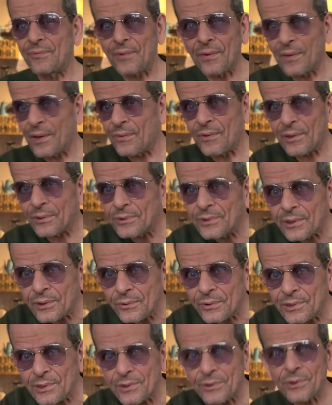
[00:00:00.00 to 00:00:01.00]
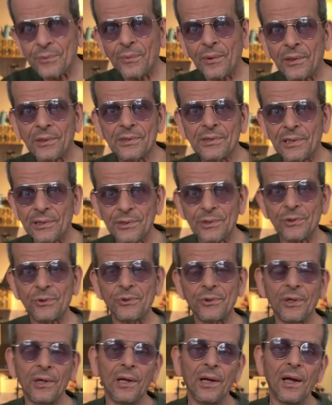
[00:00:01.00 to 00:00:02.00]
1,000 degrees or something
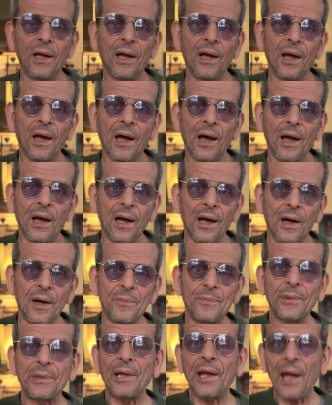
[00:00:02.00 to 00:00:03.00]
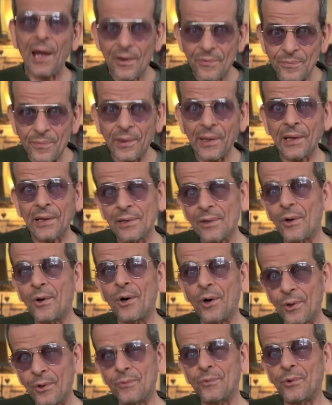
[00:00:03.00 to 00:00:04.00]
Celsius. But they have made
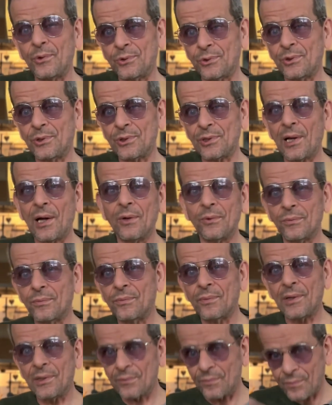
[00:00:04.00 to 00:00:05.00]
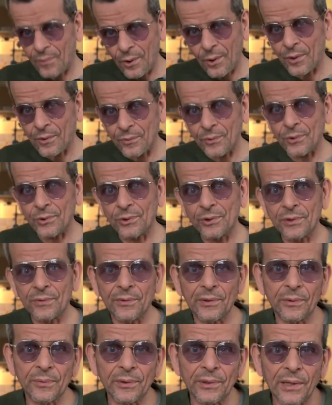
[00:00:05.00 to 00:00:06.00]
other versions now. There's other versions
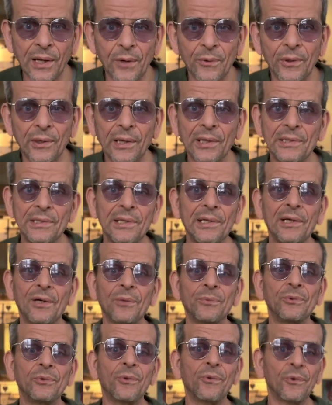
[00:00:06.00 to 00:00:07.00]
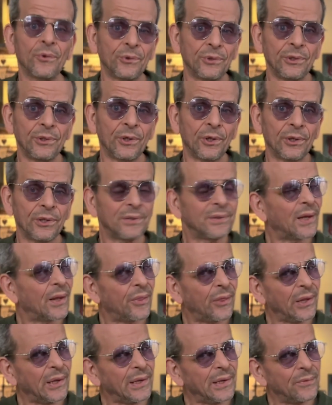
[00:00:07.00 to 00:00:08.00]
available now that can take up to 1,300, I
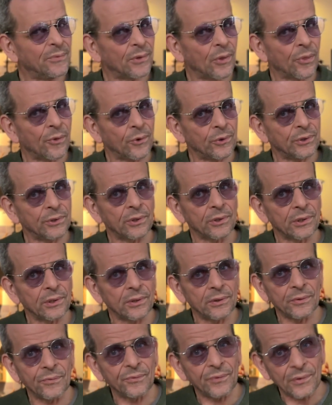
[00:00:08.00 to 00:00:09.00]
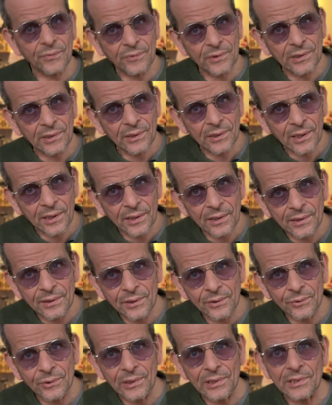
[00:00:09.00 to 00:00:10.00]
think even 1,350
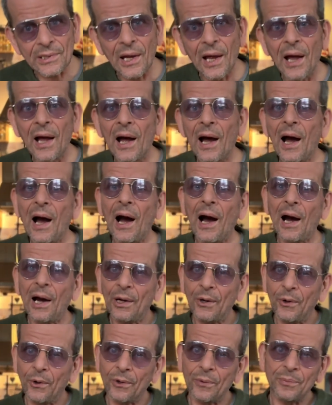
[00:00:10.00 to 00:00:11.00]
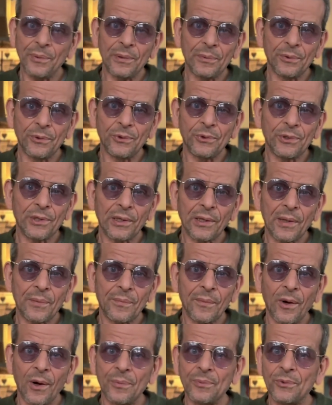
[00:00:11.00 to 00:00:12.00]
degrees. I heard of people using them
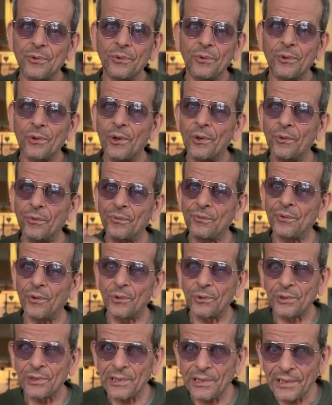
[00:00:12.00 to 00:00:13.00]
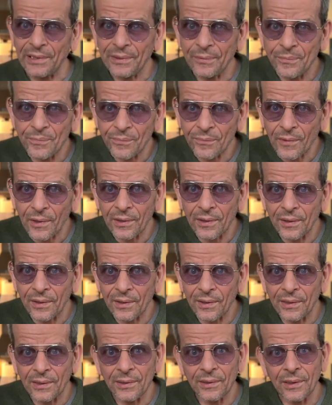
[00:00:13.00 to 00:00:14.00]
up to cone 14
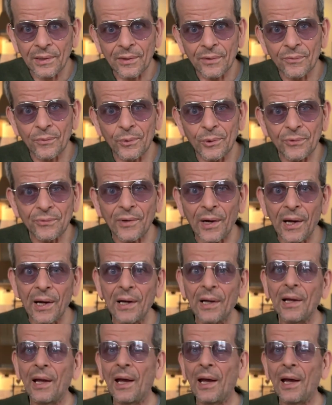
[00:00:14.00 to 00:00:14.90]
in wood fire